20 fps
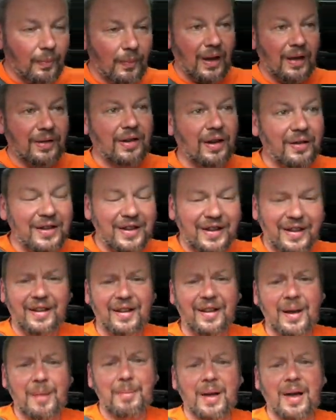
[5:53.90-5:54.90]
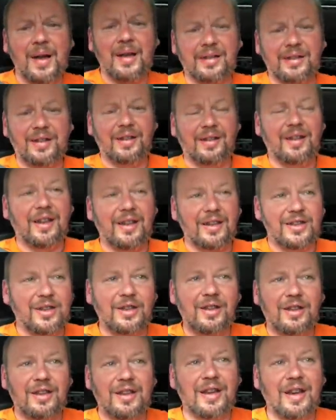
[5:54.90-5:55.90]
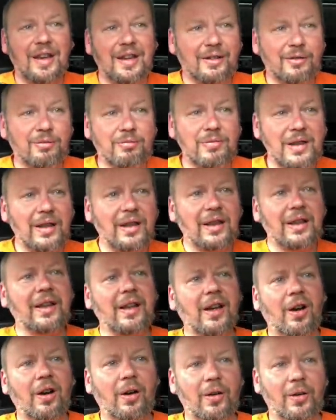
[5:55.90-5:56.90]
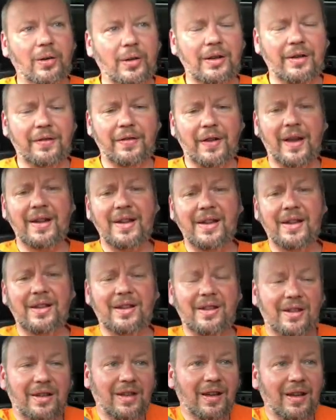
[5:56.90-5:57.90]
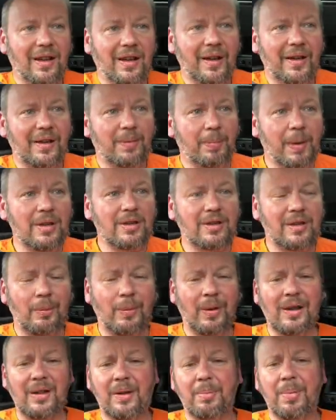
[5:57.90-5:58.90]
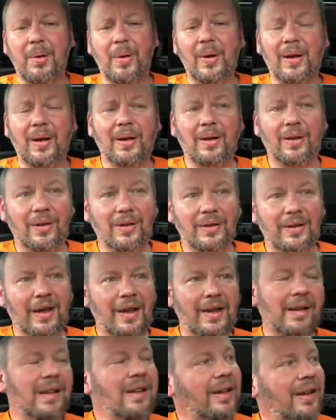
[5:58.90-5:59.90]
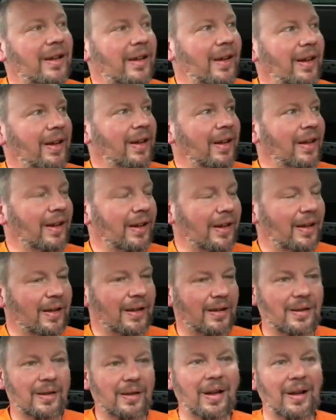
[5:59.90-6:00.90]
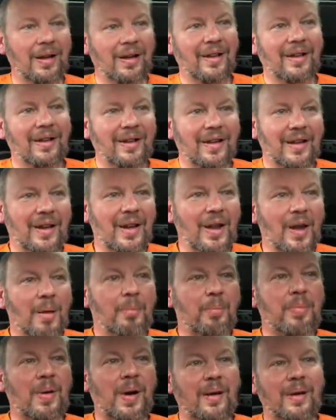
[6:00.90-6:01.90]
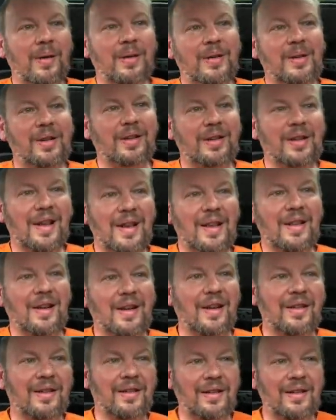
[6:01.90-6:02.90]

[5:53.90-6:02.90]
So, yeah, that mask actually gets really hot on your face, especially when it's a boiling hot day. But to say that,